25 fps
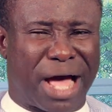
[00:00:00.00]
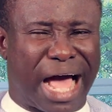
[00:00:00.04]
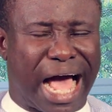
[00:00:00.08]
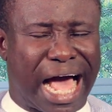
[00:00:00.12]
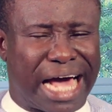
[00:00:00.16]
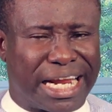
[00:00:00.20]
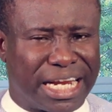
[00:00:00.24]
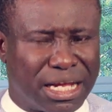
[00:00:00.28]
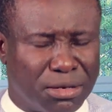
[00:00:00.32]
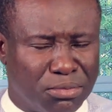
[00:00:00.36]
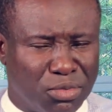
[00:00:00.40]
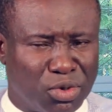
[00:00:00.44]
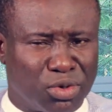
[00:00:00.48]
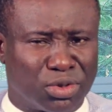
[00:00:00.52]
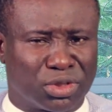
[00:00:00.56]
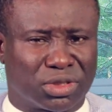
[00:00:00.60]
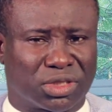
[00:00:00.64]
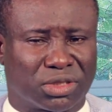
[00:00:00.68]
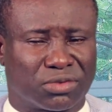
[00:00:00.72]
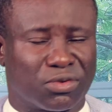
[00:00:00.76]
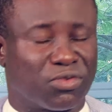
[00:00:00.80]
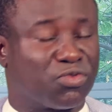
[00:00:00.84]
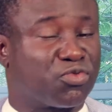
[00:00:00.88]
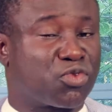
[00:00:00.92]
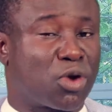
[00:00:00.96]

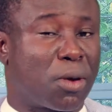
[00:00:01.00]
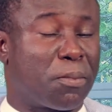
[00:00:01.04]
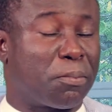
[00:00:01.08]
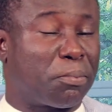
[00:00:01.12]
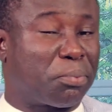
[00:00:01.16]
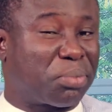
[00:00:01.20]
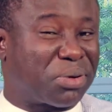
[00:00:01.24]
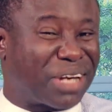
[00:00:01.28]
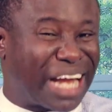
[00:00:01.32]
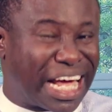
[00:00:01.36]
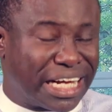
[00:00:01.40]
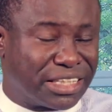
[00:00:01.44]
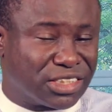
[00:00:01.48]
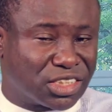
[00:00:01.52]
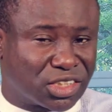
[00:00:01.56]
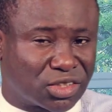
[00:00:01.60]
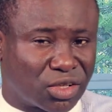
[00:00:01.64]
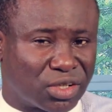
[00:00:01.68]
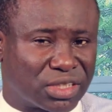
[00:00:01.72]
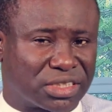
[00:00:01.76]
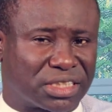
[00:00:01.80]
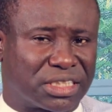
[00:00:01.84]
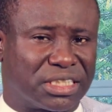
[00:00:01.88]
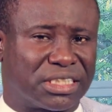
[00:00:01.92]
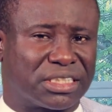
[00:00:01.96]
animals, from plant
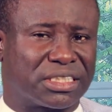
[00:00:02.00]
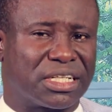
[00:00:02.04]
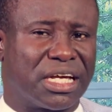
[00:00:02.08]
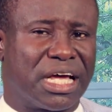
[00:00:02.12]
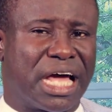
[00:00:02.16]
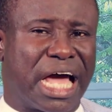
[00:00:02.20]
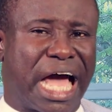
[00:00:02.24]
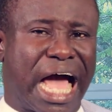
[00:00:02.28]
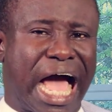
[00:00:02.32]
sources,